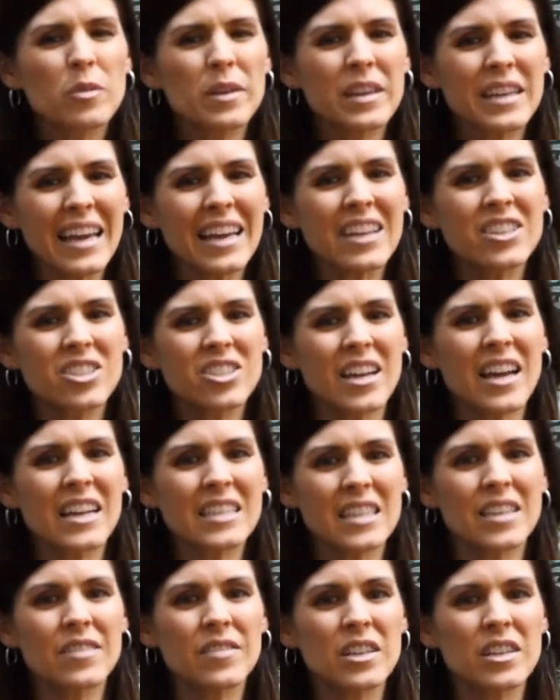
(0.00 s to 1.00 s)
to engage in
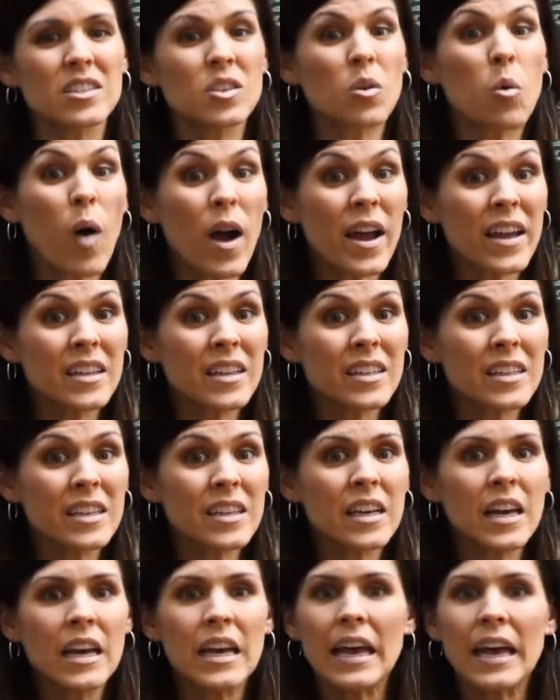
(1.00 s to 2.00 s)
activities
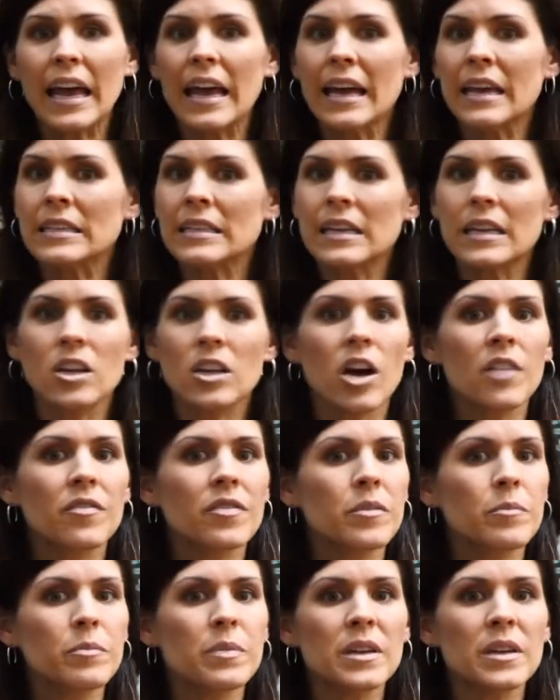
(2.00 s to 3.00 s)
quietly and can
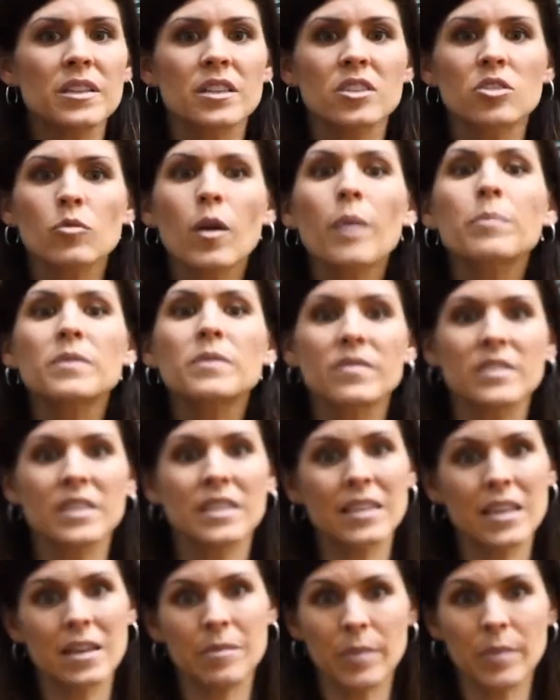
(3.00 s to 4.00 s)
often be disruptive to
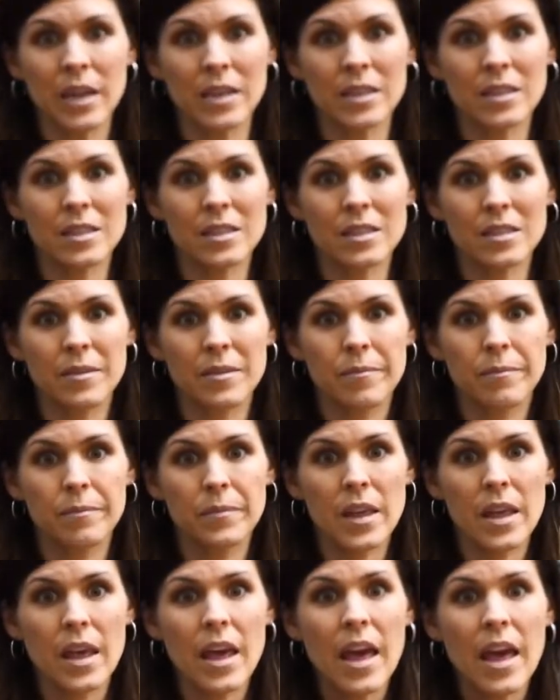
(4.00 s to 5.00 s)
teammates.
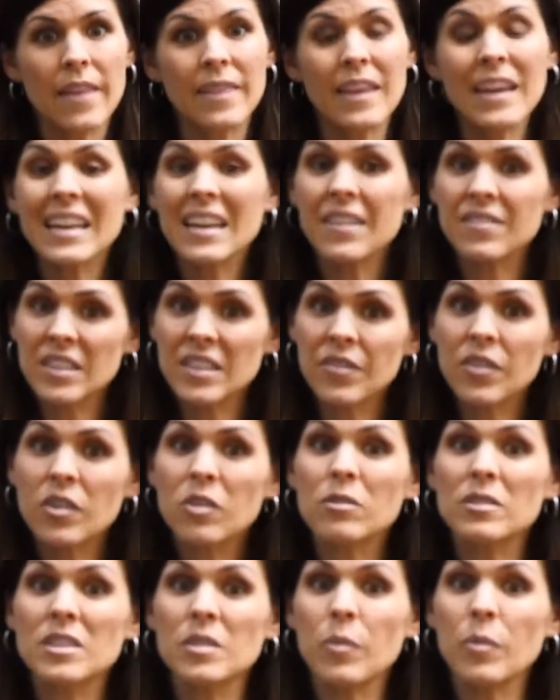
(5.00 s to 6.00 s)
They can have
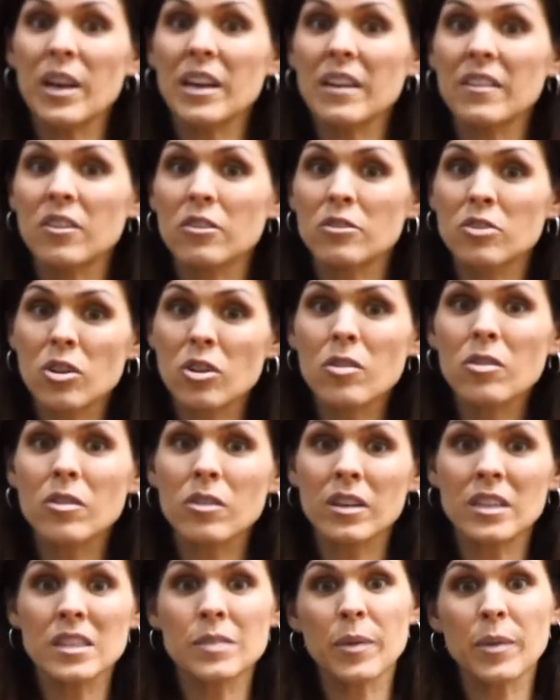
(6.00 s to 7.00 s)
difficulty waiting their
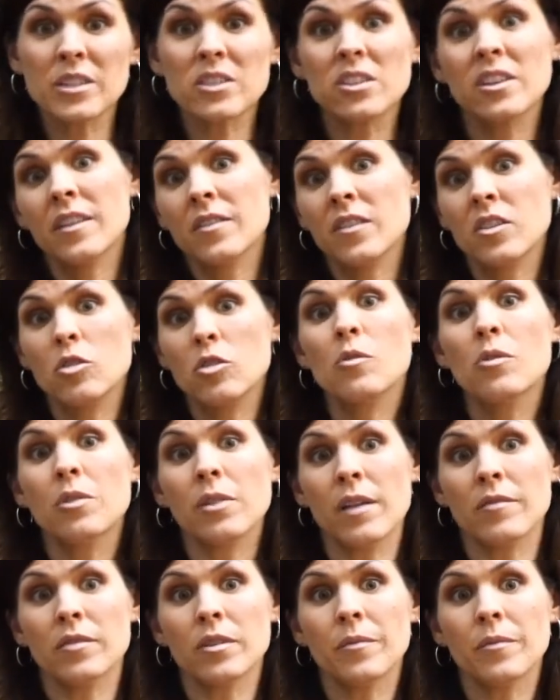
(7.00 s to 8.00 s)
turn, especially at the youth
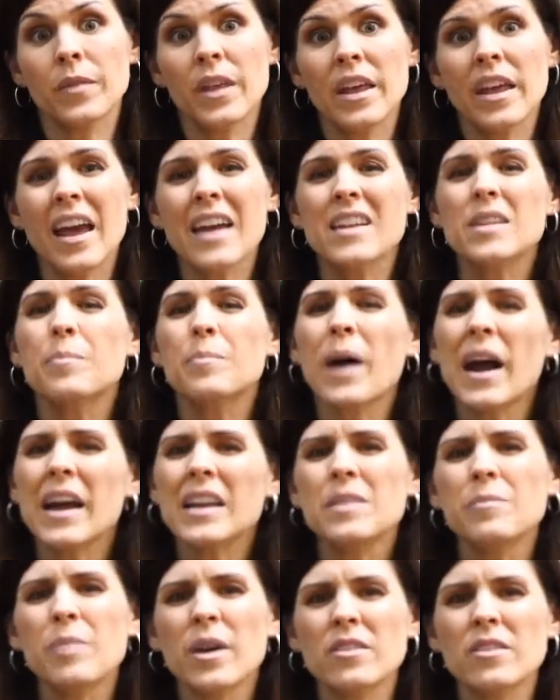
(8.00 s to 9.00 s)
level, and
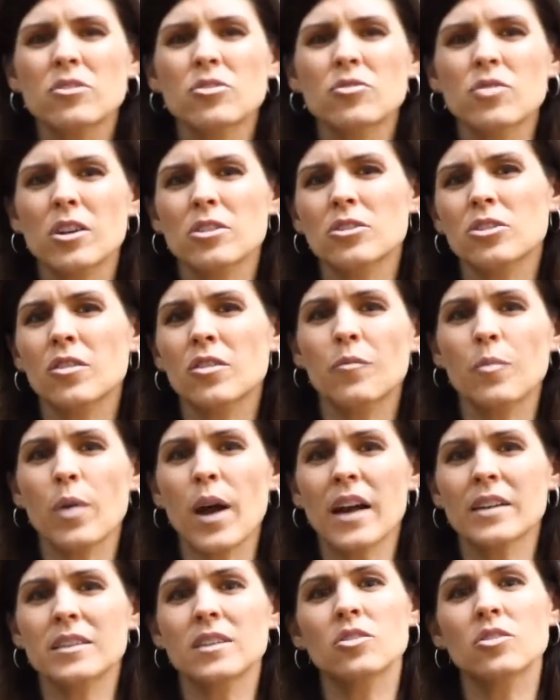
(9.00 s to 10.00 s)
abiding by the structure of
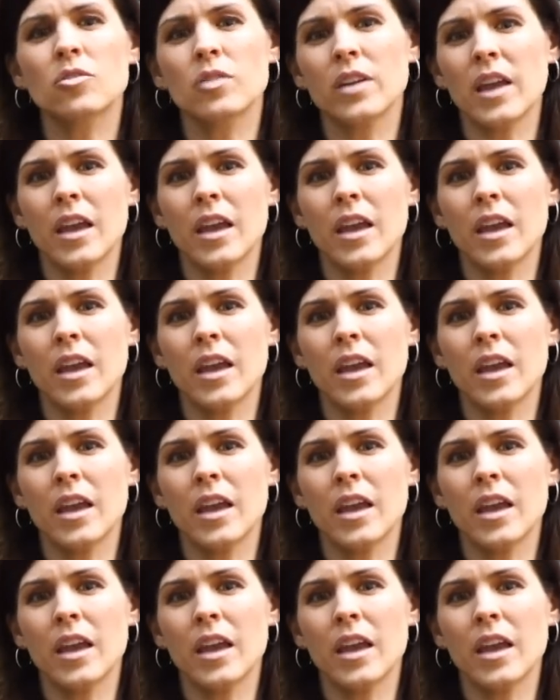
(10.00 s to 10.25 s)
practice or